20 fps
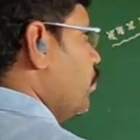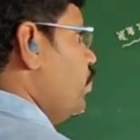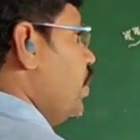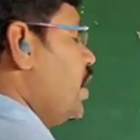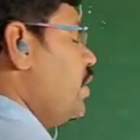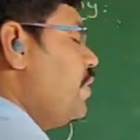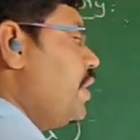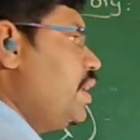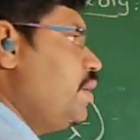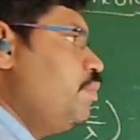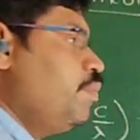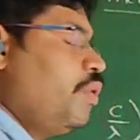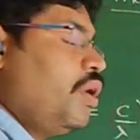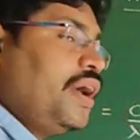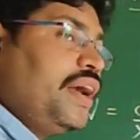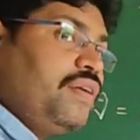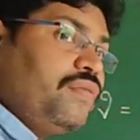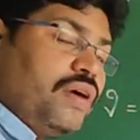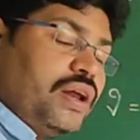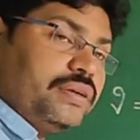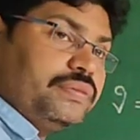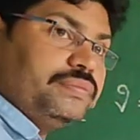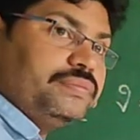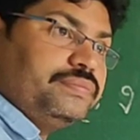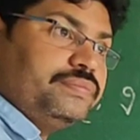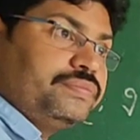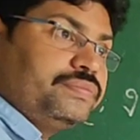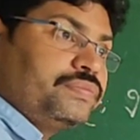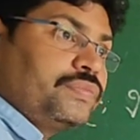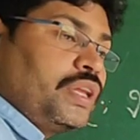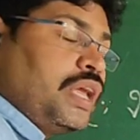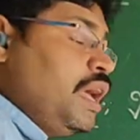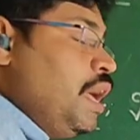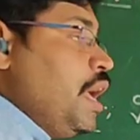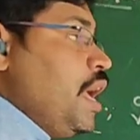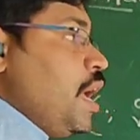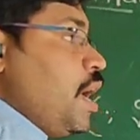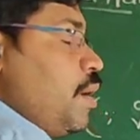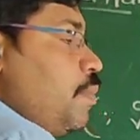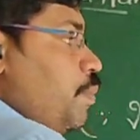Very, very important one.
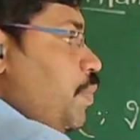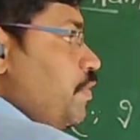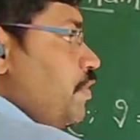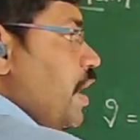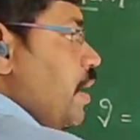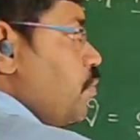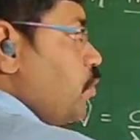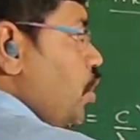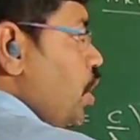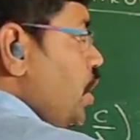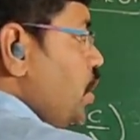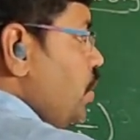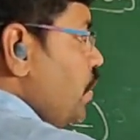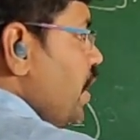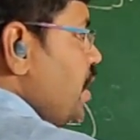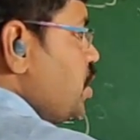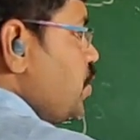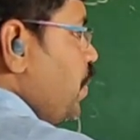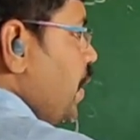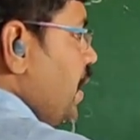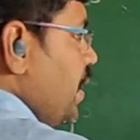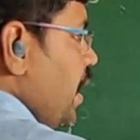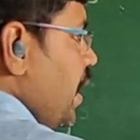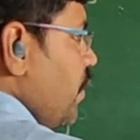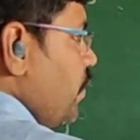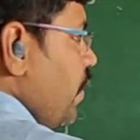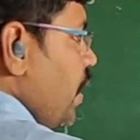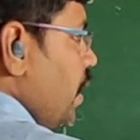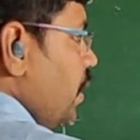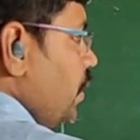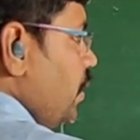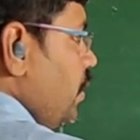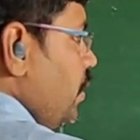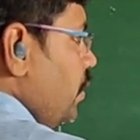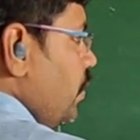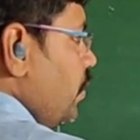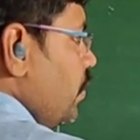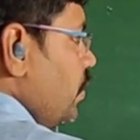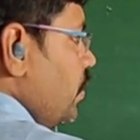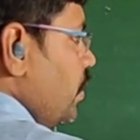Before I am going to explain that one,
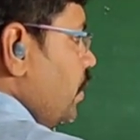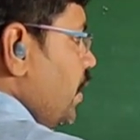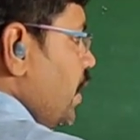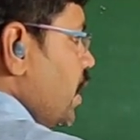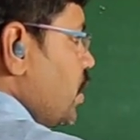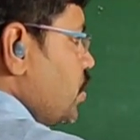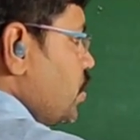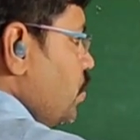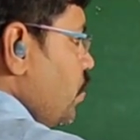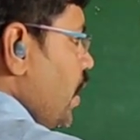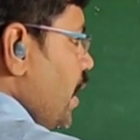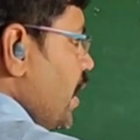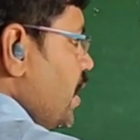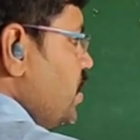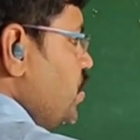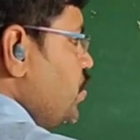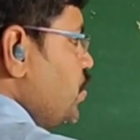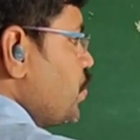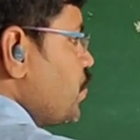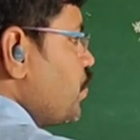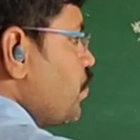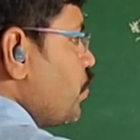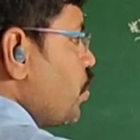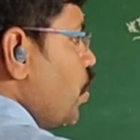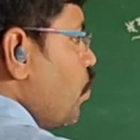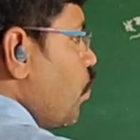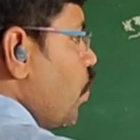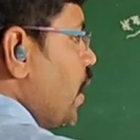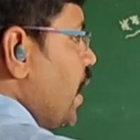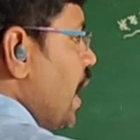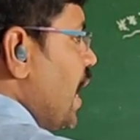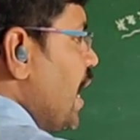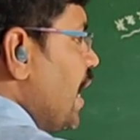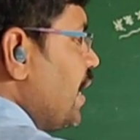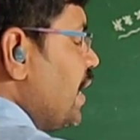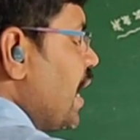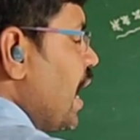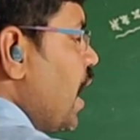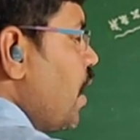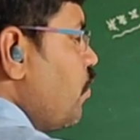dear students, 1
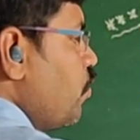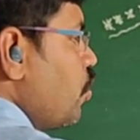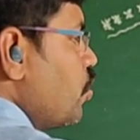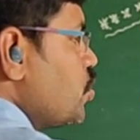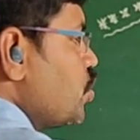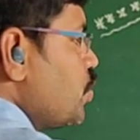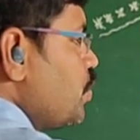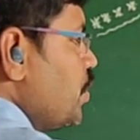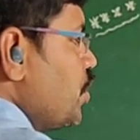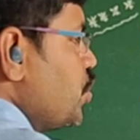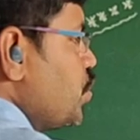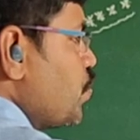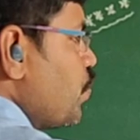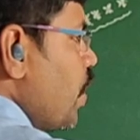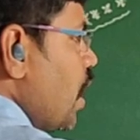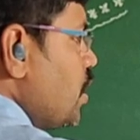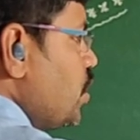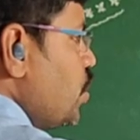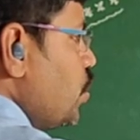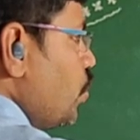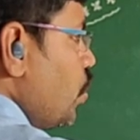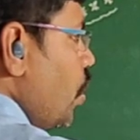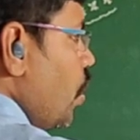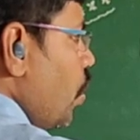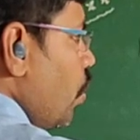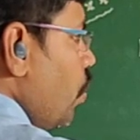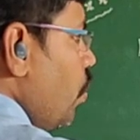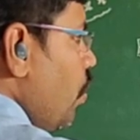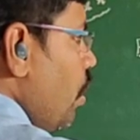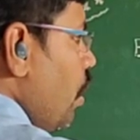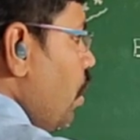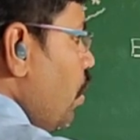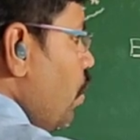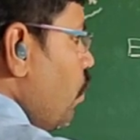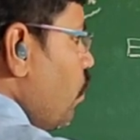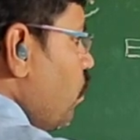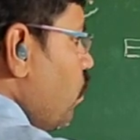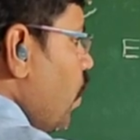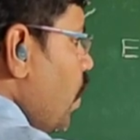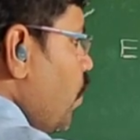electron volts means what you know,
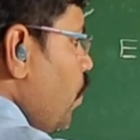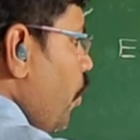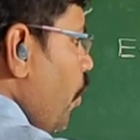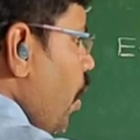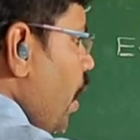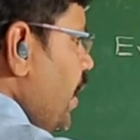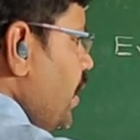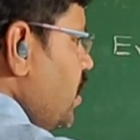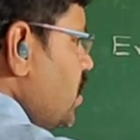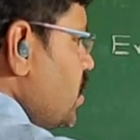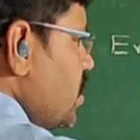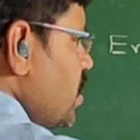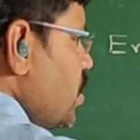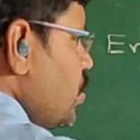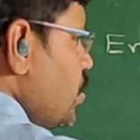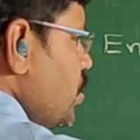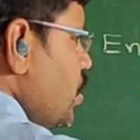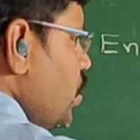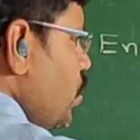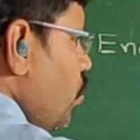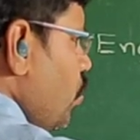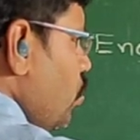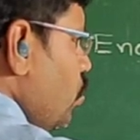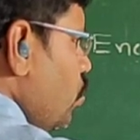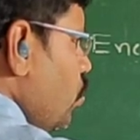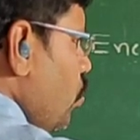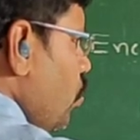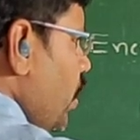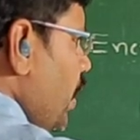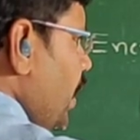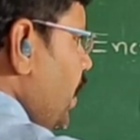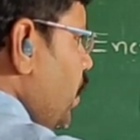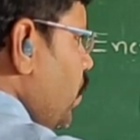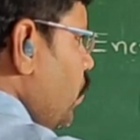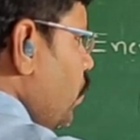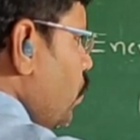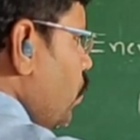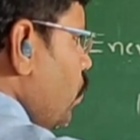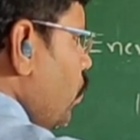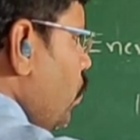1.602
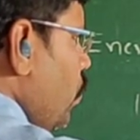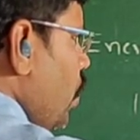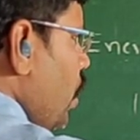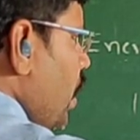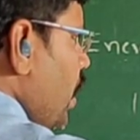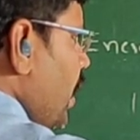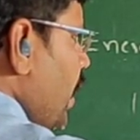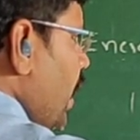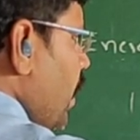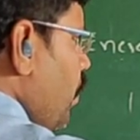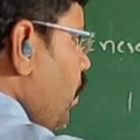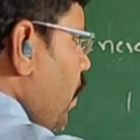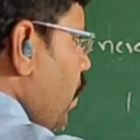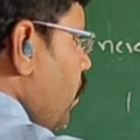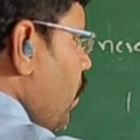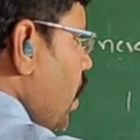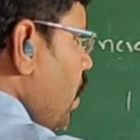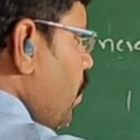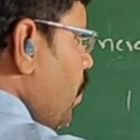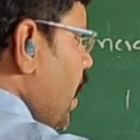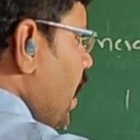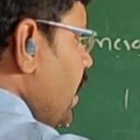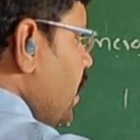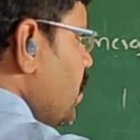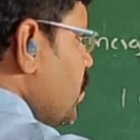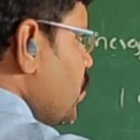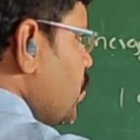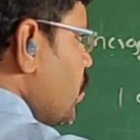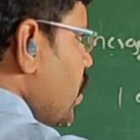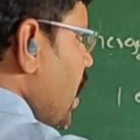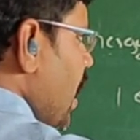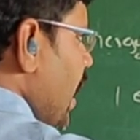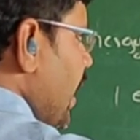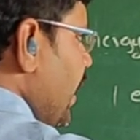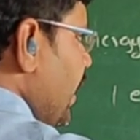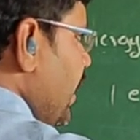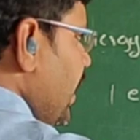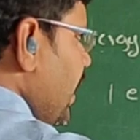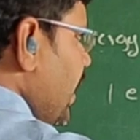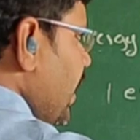into 10 power minus
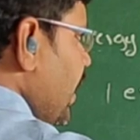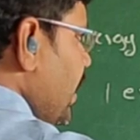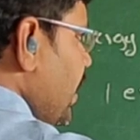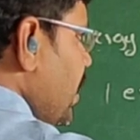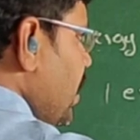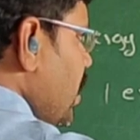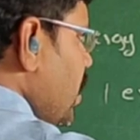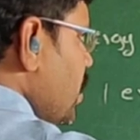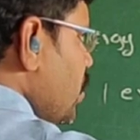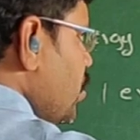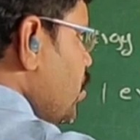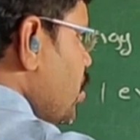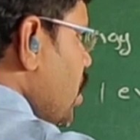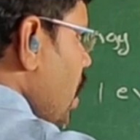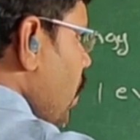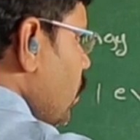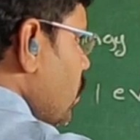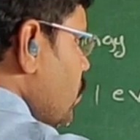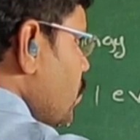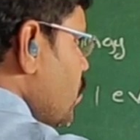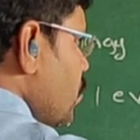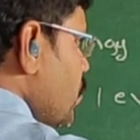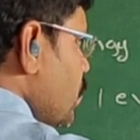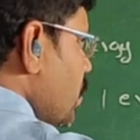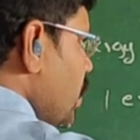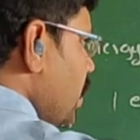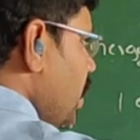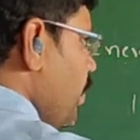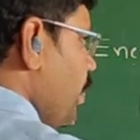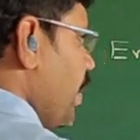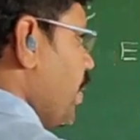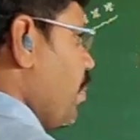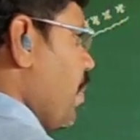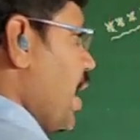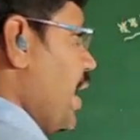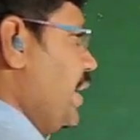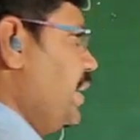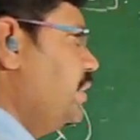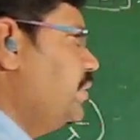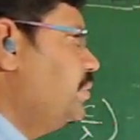19 joules. Keep in mind.